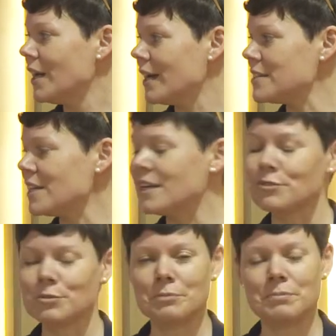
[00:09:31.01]
And I love
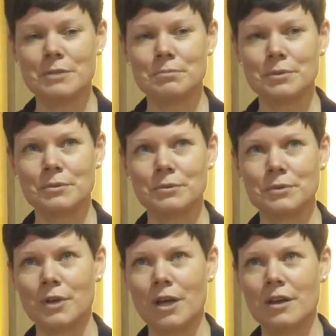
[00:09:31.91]
it when people
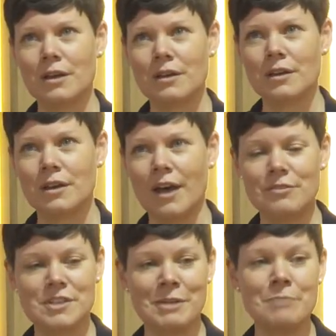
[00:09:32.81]

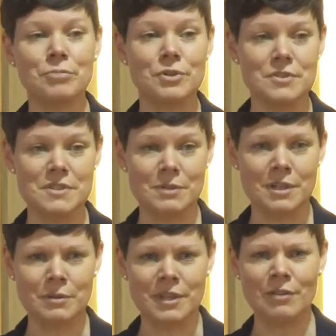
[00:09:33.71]
have some input as
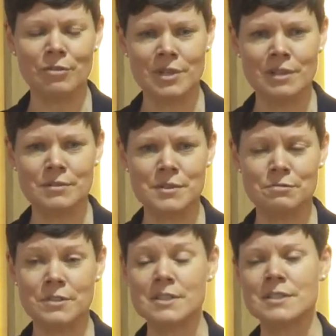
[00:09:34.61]
well, when they have a real sort of
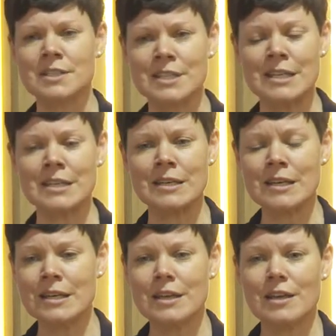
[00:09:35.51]
fixed idea
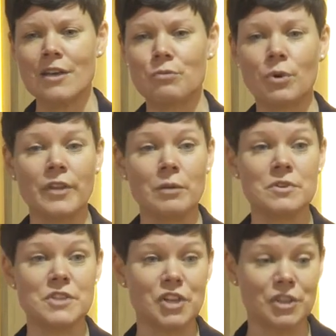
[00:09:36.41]
of what they
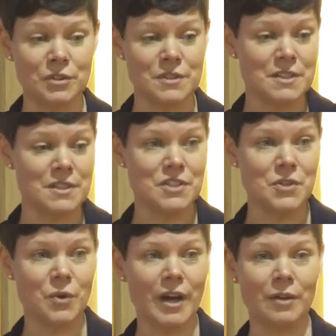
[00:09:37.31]
want included
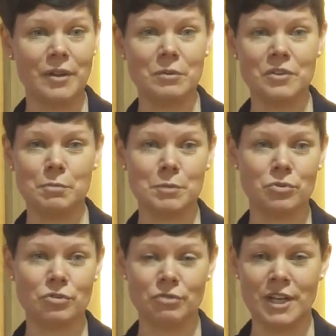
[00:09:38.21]
or how they want to be
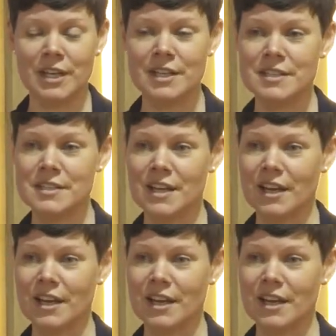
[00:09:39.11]
portrayed.